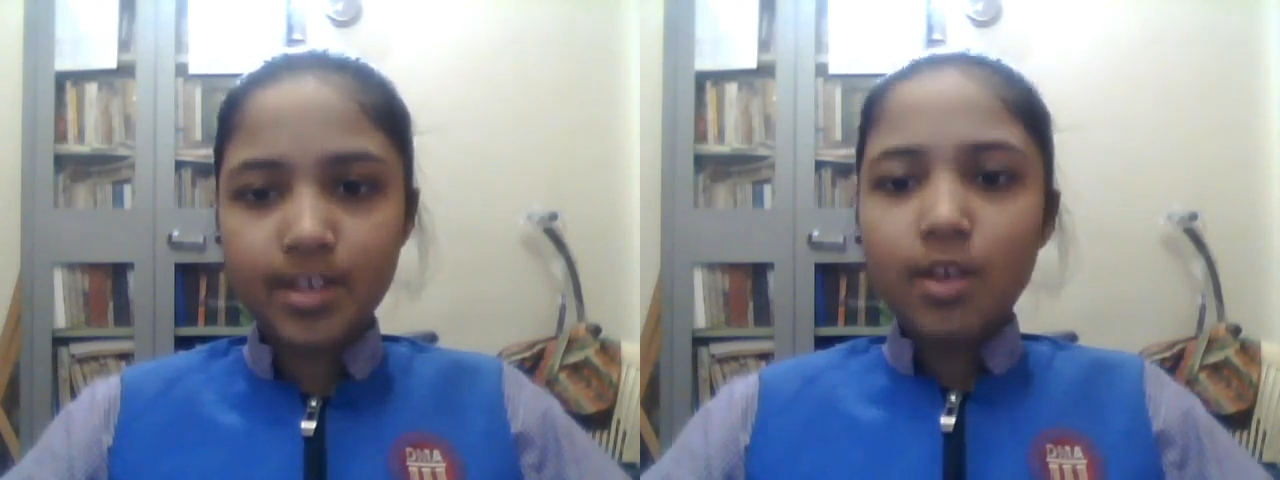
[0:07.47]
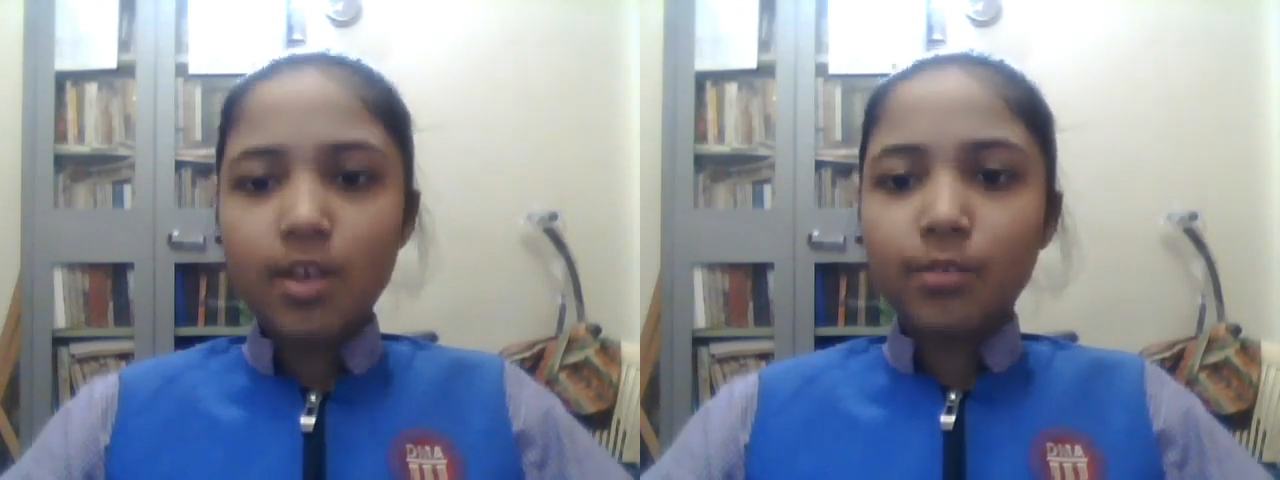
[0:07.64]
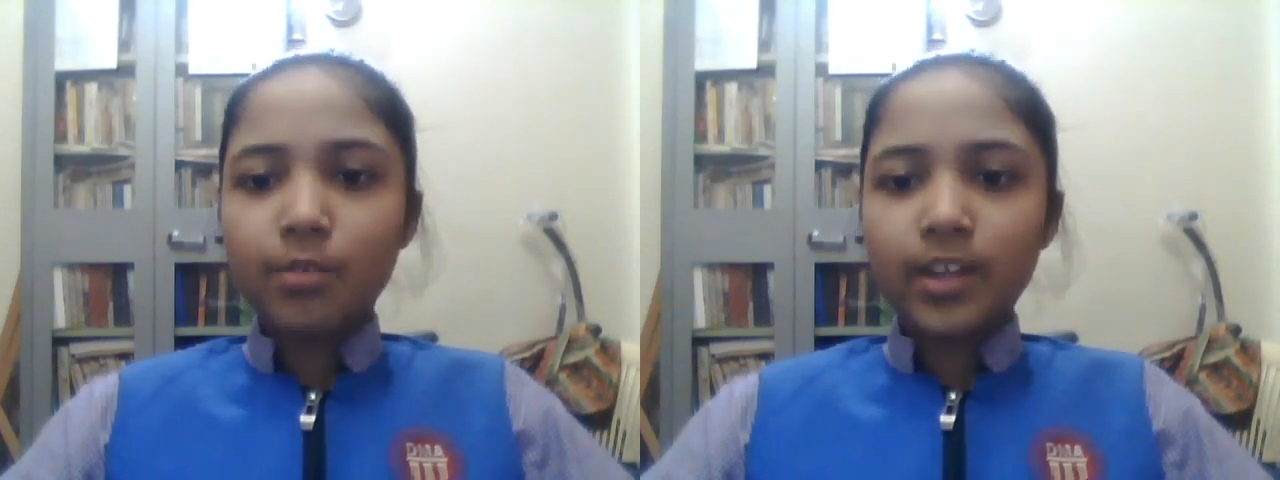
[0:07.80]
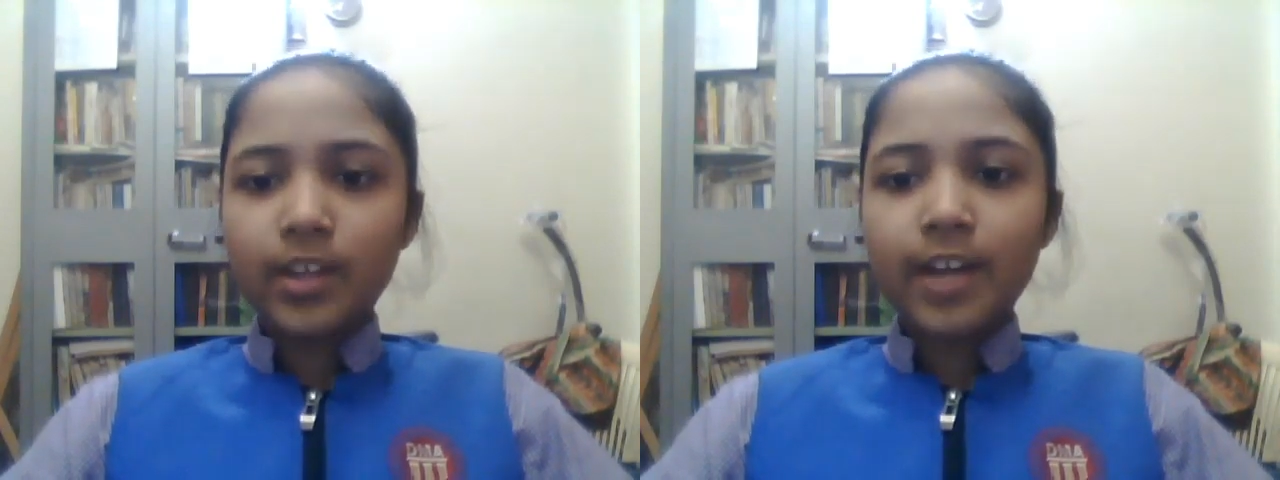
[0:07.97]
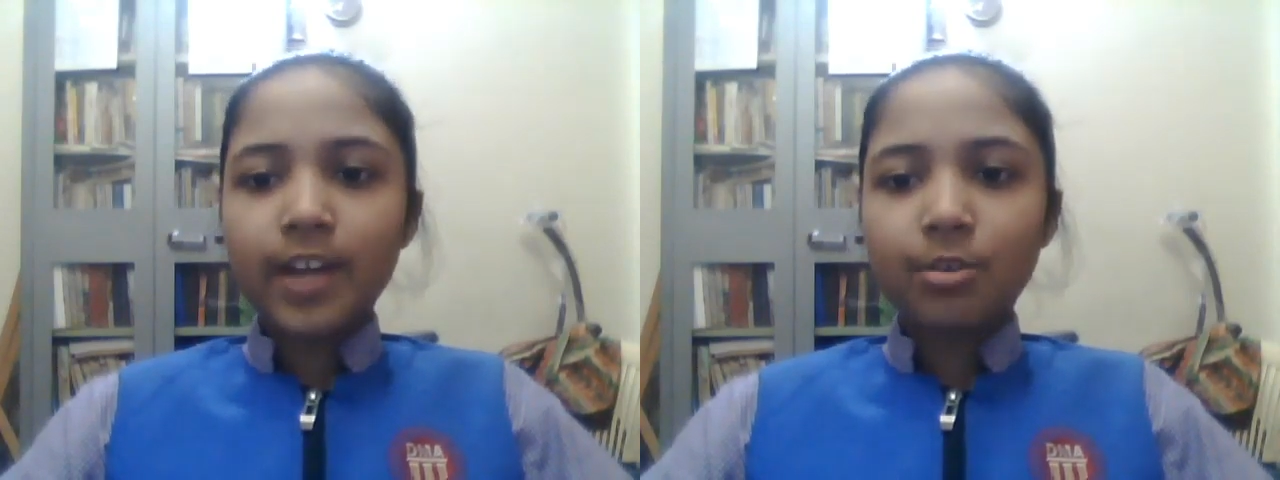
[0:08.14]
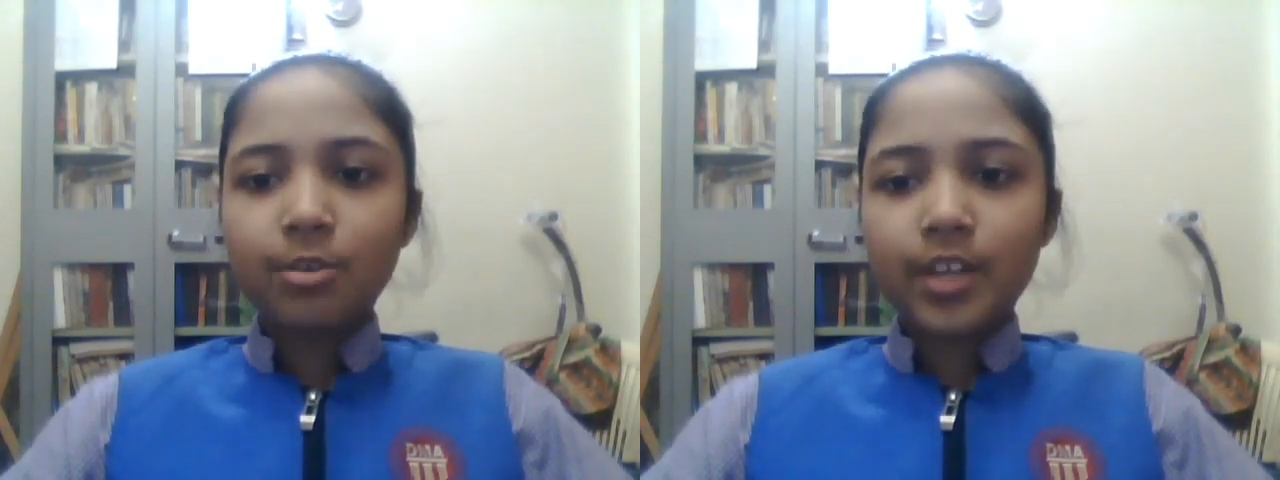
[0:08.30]
would like
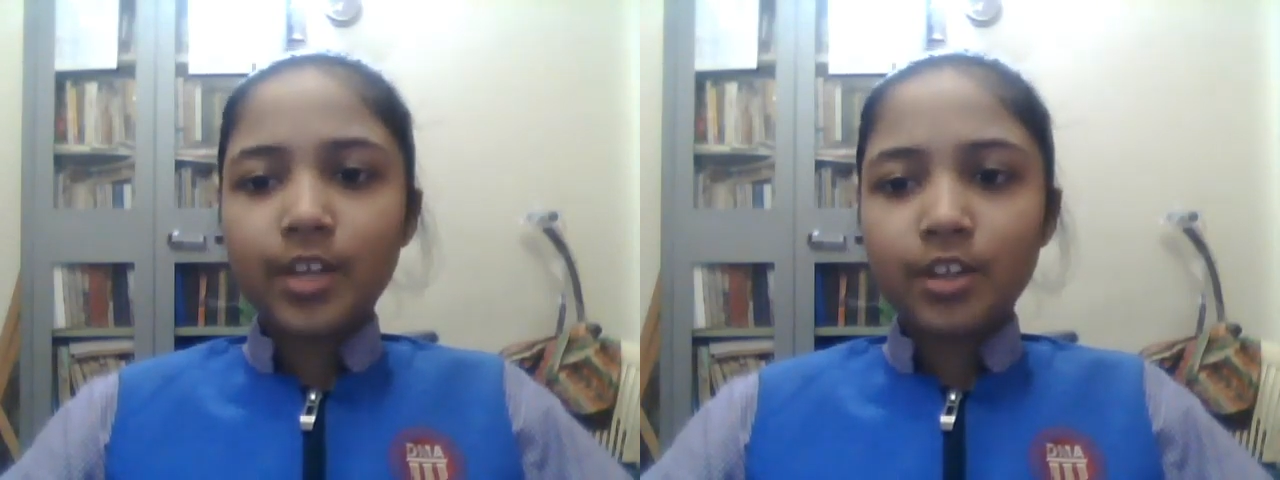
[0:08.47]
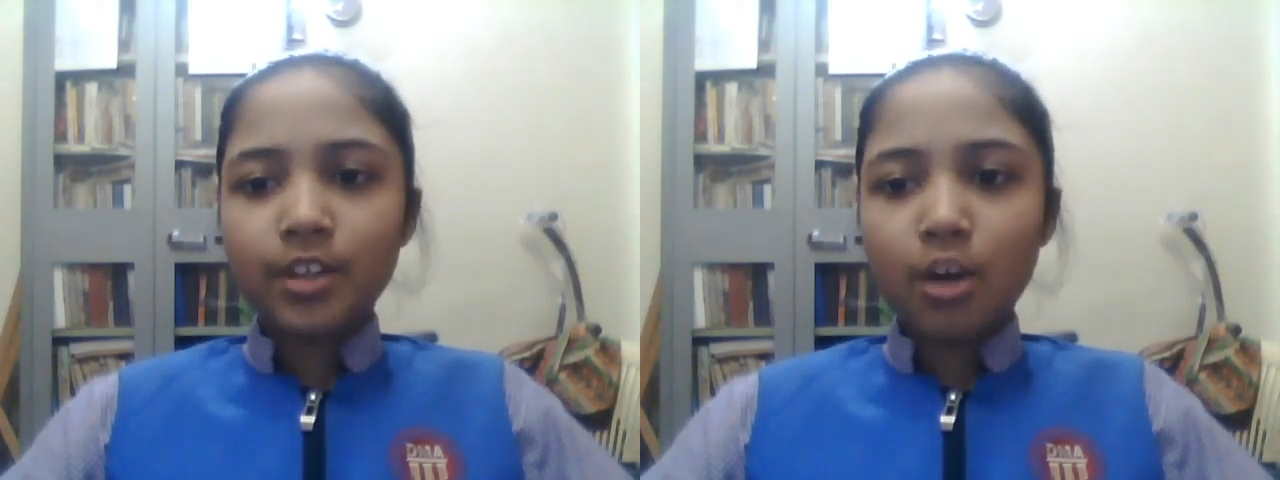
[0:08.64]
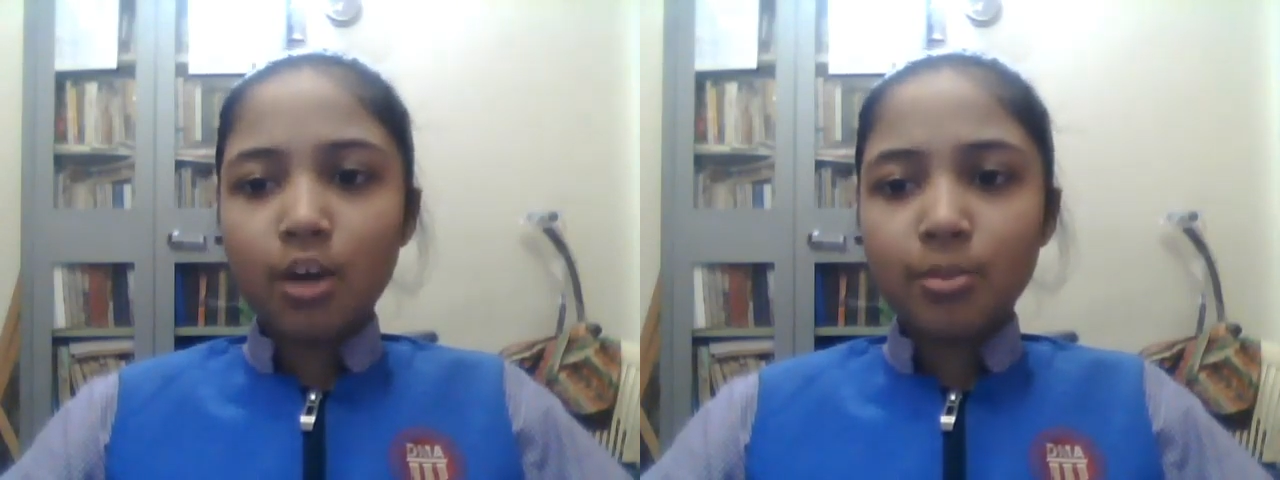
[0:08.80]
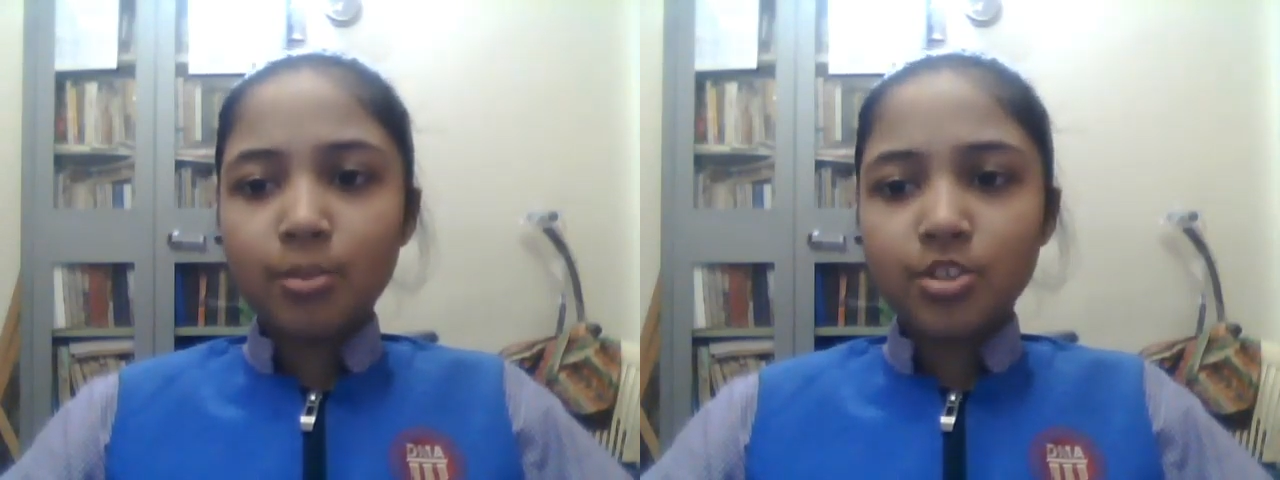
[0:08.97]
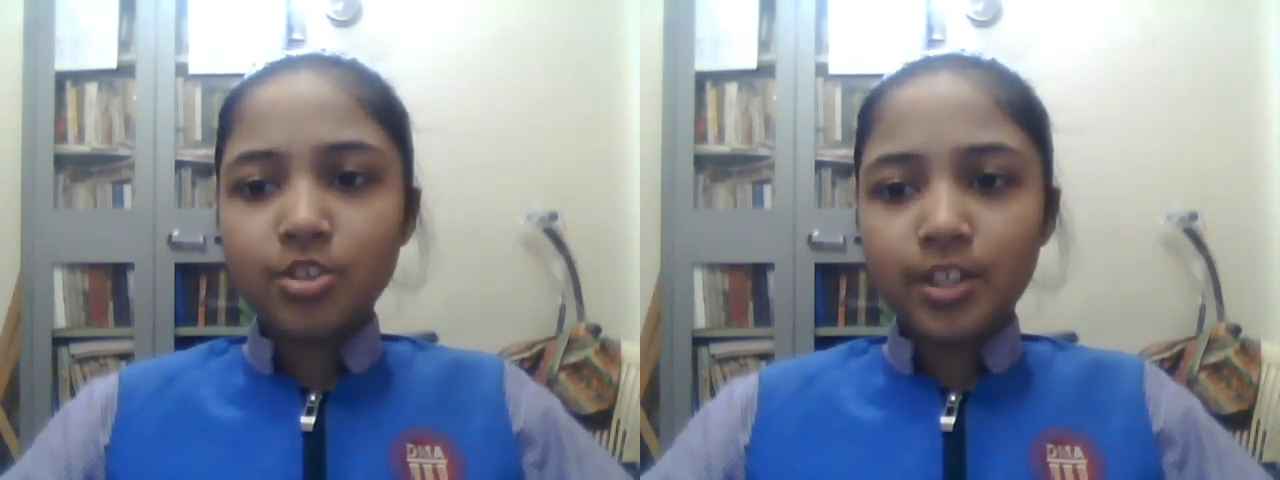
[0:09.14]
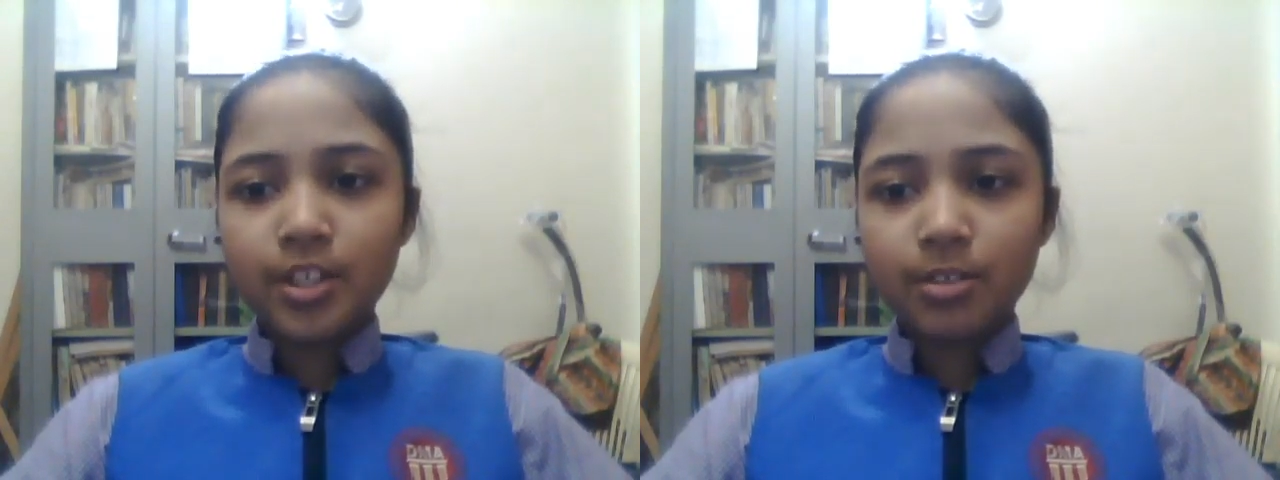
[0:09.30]
to take the
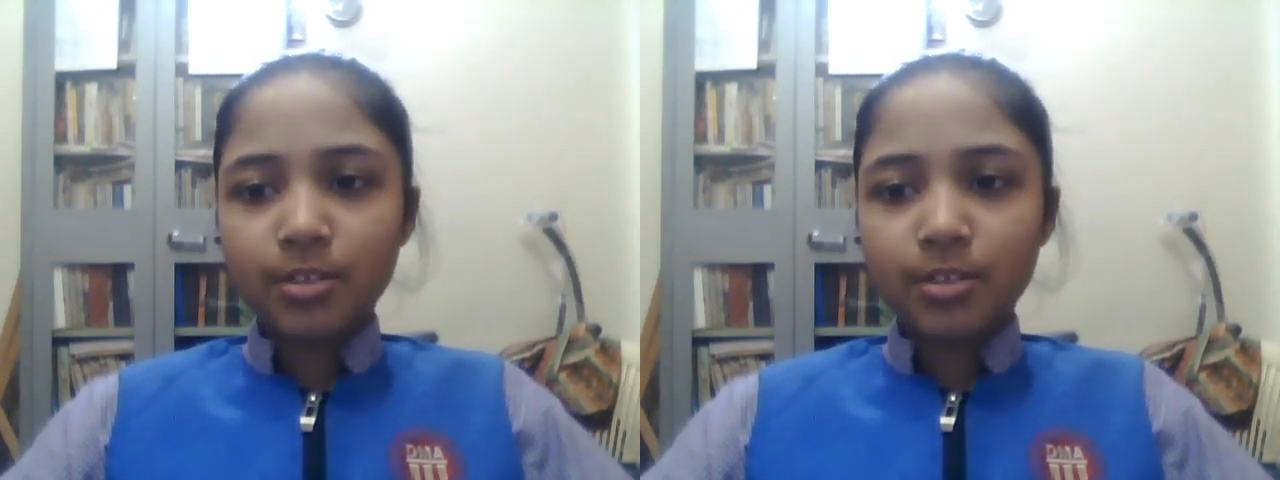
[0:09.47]
opportunity to